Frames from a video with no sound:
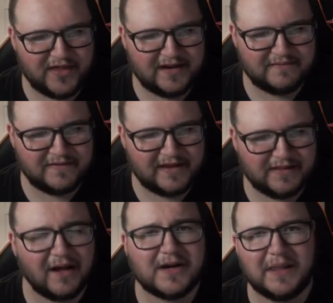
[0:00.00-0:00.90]
They, they
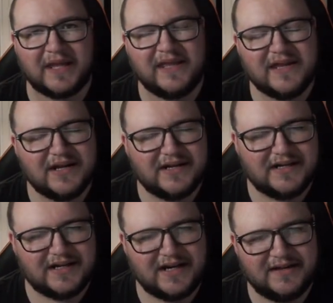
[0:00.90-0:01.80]
luckily,
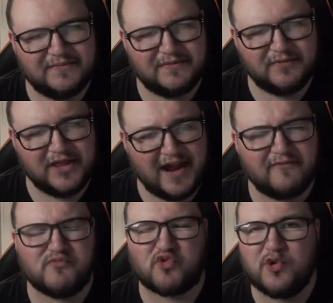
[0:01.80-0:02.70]
uh, well, they
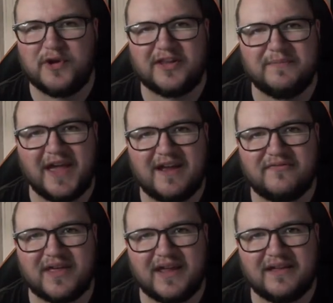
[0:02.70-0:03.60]
haven't ruined him yet,
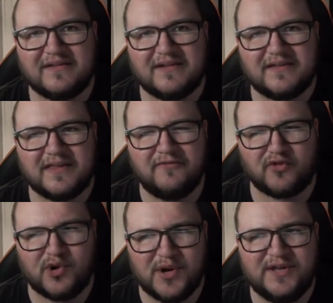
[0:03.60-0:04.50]
have they? They've
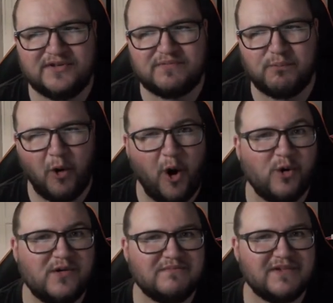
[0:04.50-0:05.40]
ruined
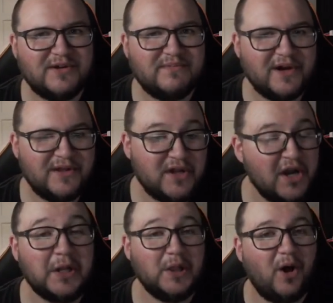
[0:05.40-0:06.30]
Wong and, and,
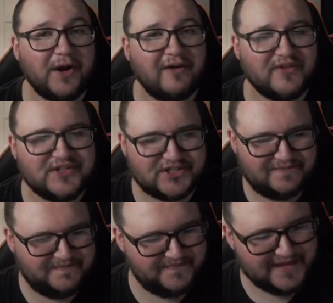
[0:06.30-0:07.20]
and a lot others.
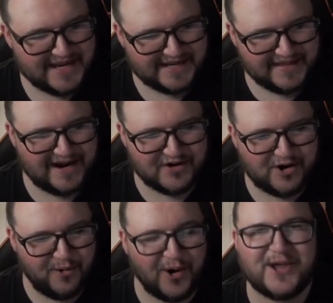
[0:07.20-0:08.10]
They haven't
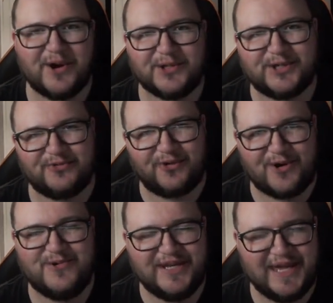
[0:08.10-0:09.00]
quite got to
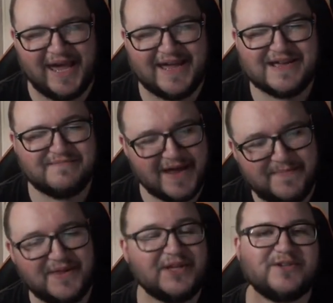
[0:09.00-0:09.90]
Rhodey yet.
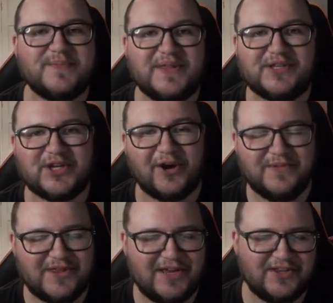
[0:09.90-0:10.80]
Maybe this will be the time
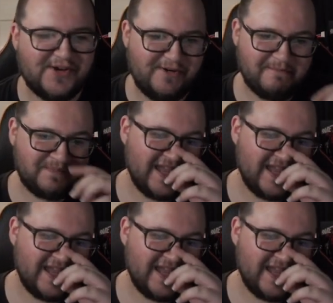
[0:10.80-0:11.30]
that they do.